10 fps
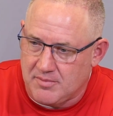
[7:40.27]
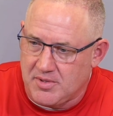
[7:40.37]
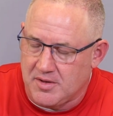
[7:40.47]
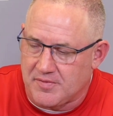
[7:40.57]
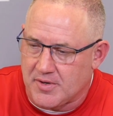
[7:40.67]
and
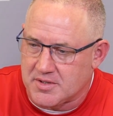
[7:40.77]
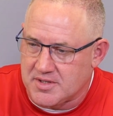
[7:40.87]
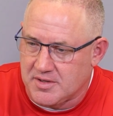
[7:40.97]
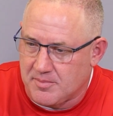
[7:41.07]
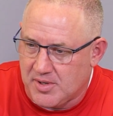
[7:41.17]
be the
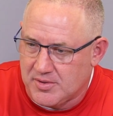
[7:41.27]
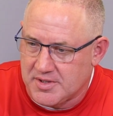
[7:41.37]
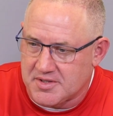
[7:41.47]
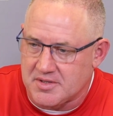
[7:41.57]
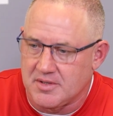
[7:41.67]
first in the
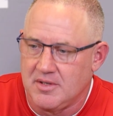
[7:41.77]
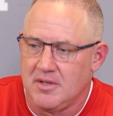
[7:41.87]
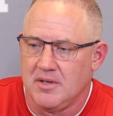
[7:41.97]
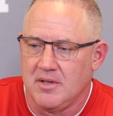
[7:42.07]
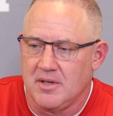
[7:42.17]
bonus
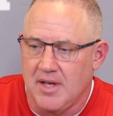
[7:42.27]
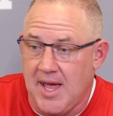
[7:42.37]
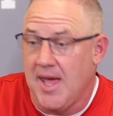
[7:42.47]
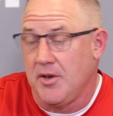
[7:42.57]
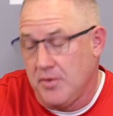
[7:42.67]

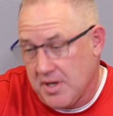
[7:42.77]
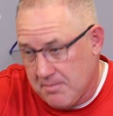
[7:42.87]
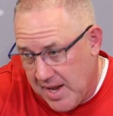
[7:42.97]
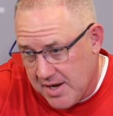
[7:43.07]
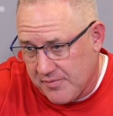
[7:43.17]
and you
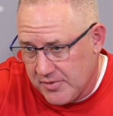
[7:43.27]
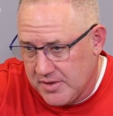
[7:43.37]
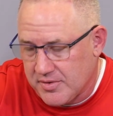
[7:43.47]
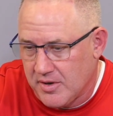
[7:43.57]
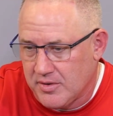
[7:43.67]
can make a
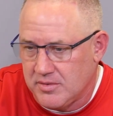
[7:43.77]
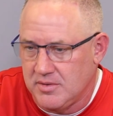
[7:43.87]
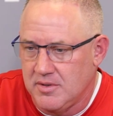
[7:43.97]
free throw,